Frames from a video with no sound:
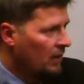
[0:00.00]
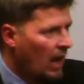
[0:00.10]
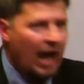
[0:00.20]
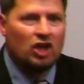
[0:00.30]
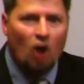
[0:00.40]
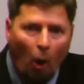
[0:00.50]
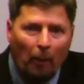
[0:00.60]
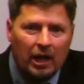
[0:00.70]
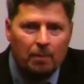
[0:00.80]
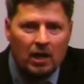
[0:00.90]
and
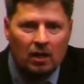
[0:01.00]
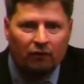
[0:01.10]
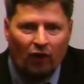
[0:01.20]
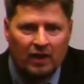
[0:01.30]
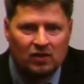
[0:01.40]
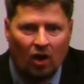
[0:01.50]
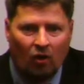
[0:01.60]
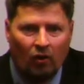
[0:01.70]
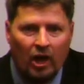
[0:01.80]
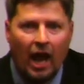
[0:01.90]
nobody being in
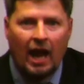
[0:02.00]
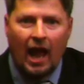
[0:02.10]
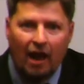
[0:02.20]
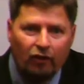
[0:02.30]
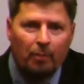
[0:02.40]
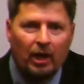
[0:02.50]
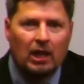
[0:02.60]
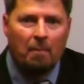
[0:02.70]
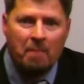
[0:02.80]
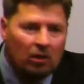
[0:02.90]
Fresno and everybody,
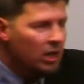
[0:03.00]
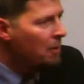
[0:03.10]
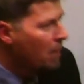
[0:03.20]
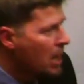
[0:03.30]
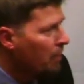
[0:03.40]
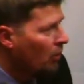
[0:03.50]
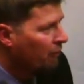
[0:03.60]
a million people in